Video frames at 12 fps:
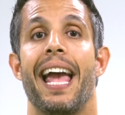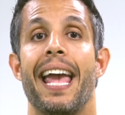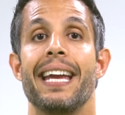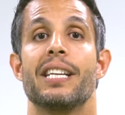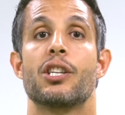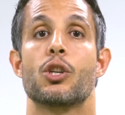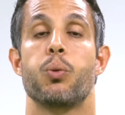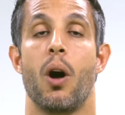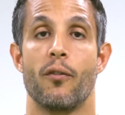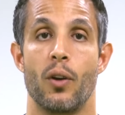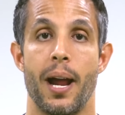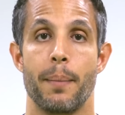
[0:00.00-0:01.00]
eight to
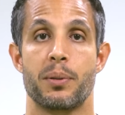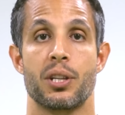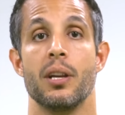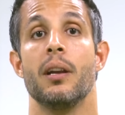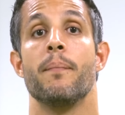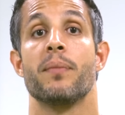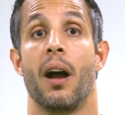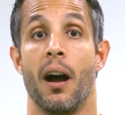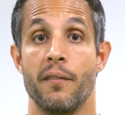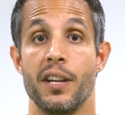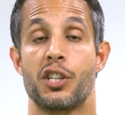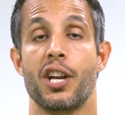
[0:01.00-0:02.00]
12 reps
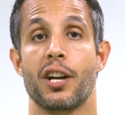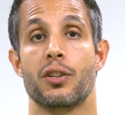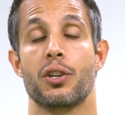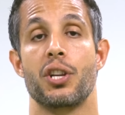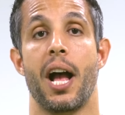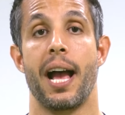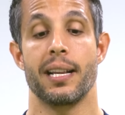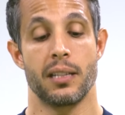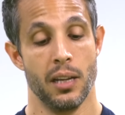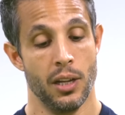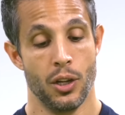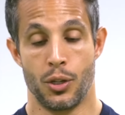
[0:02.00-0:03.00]
of each
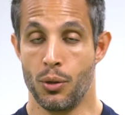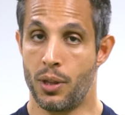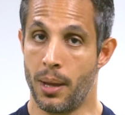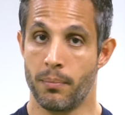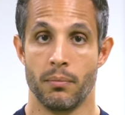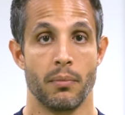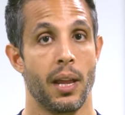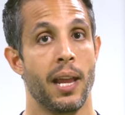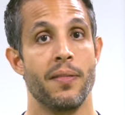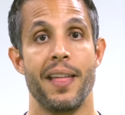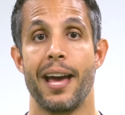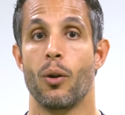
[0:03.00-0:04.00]
exercise. Do them
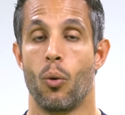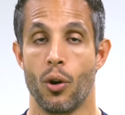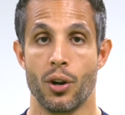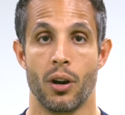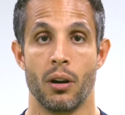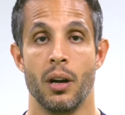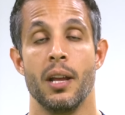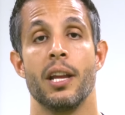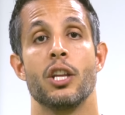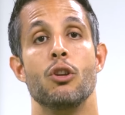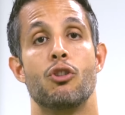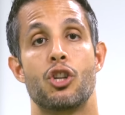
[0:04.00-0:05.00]
in that order.
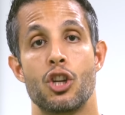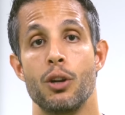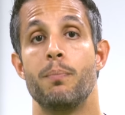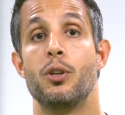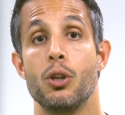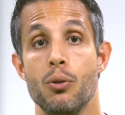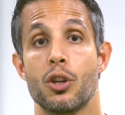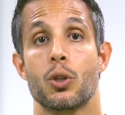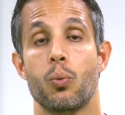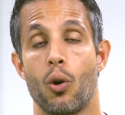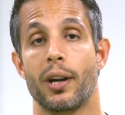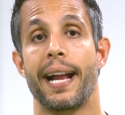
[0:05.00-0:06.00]
You should do
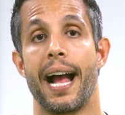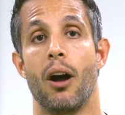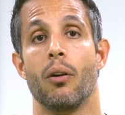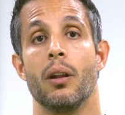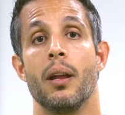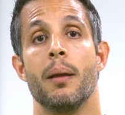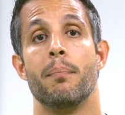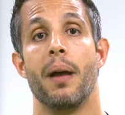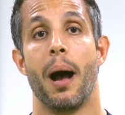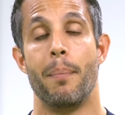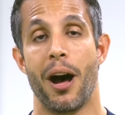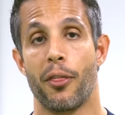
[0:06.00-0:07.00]
this workout
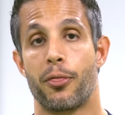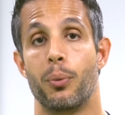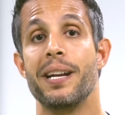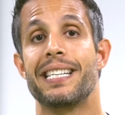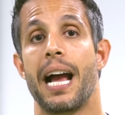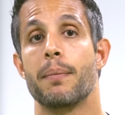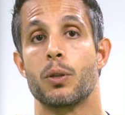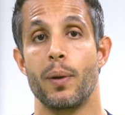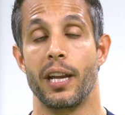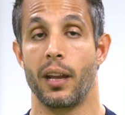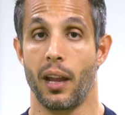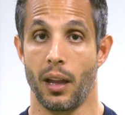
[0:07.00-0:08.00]
about three times a
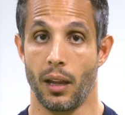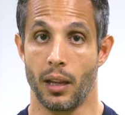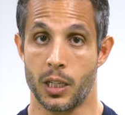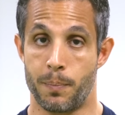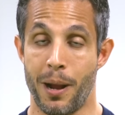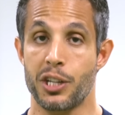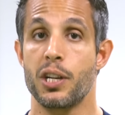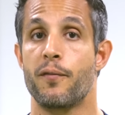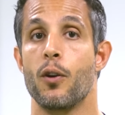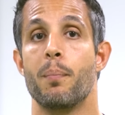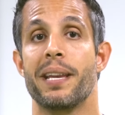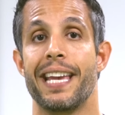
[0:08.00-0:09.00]
week, especially
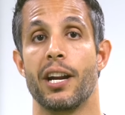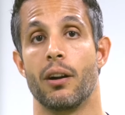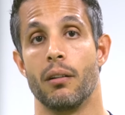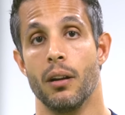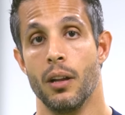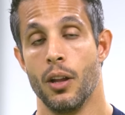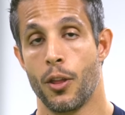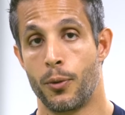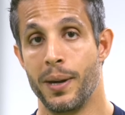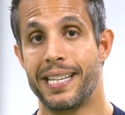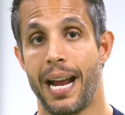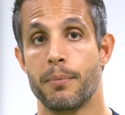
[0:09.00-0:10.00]
if you're a beginner, three